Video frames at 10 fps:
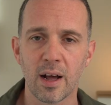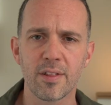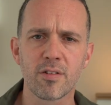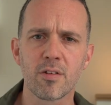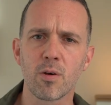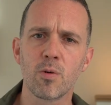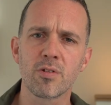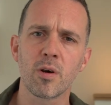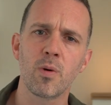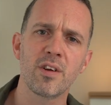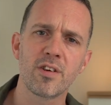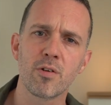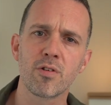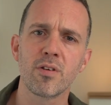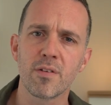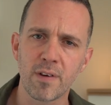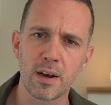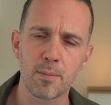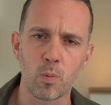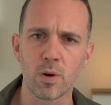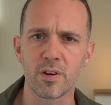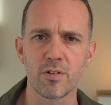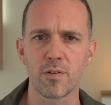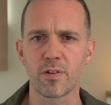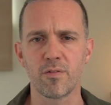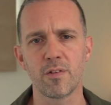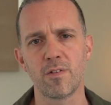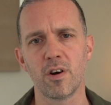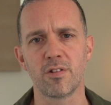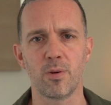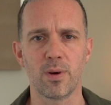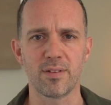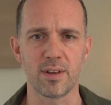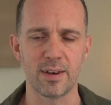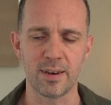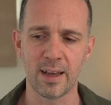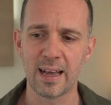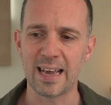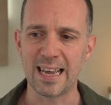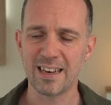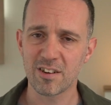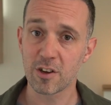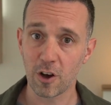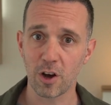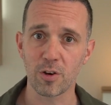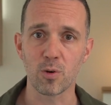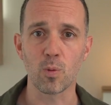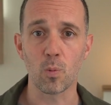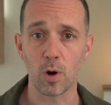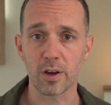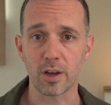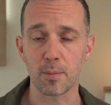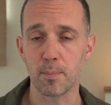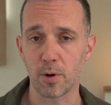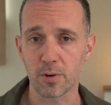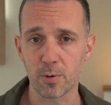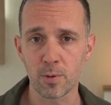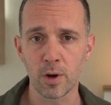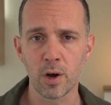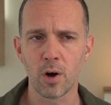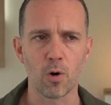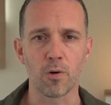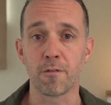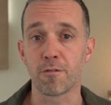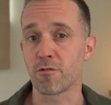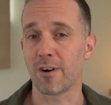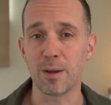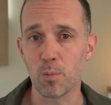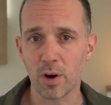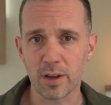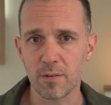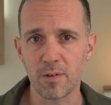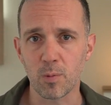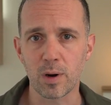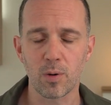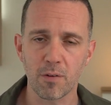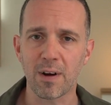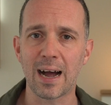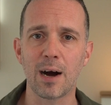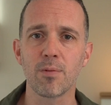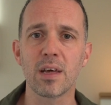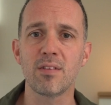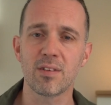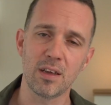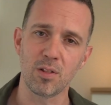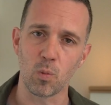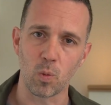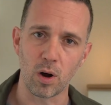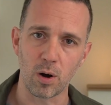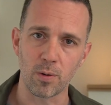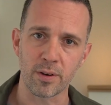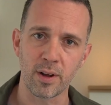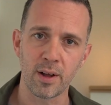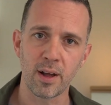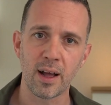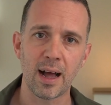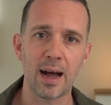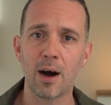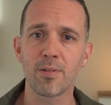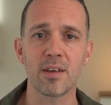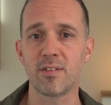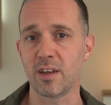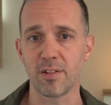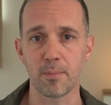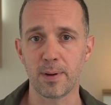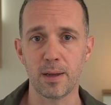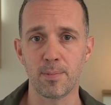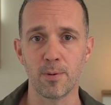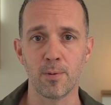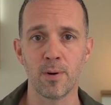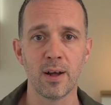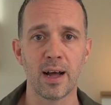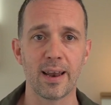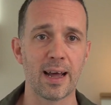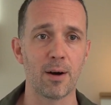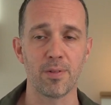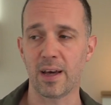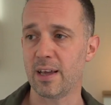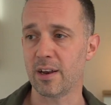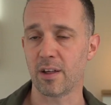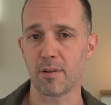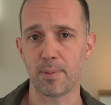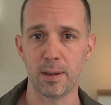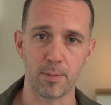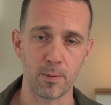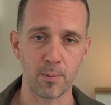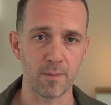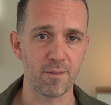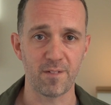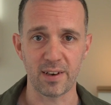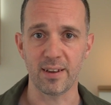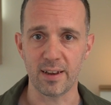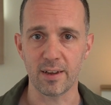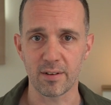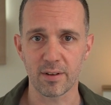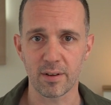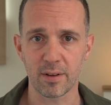And this is also where children develop what is often referred to as an internal working model, or a framework, if you will, of how they see the world, how they see other people, and how they and other people fit in it.